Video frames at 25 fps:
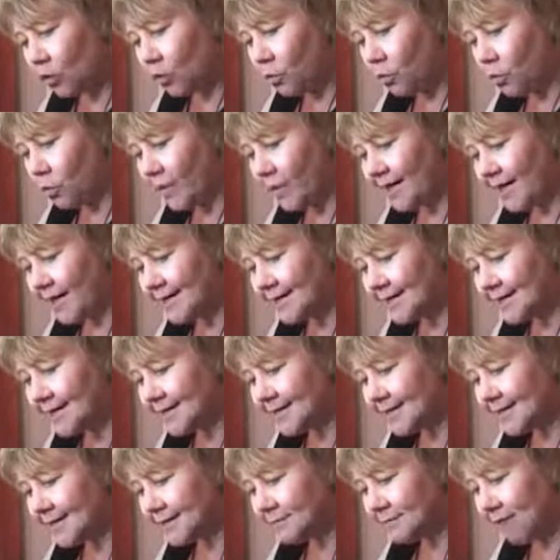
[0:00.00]
Where
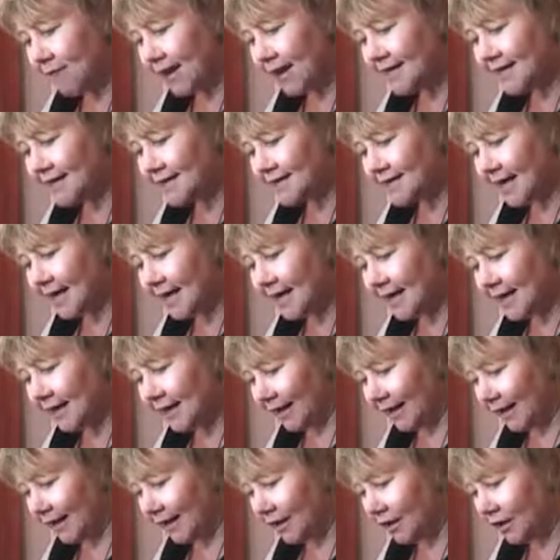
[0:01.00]
sits my
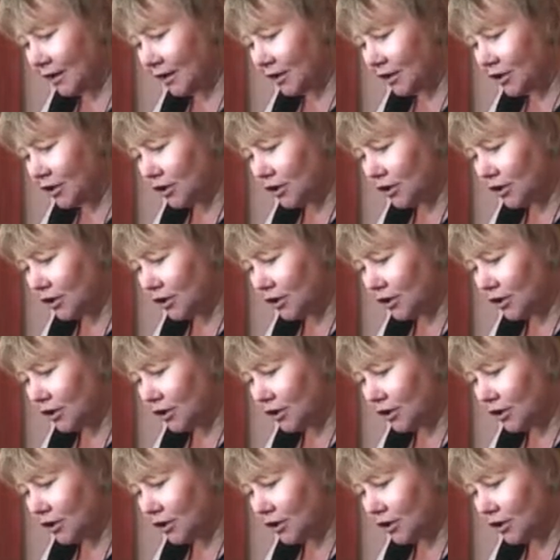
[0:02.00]
darling,